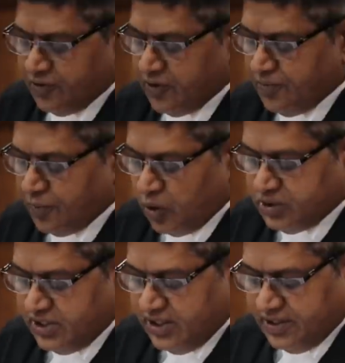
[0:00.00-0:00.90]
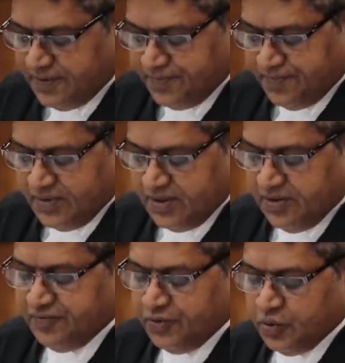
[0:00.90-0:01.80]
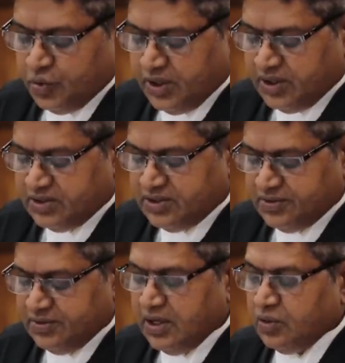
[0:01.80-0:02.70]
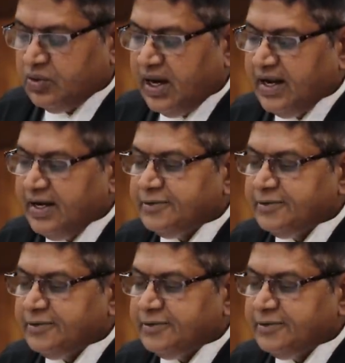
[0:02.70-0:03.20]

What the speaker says: your progeny, a few years down the line.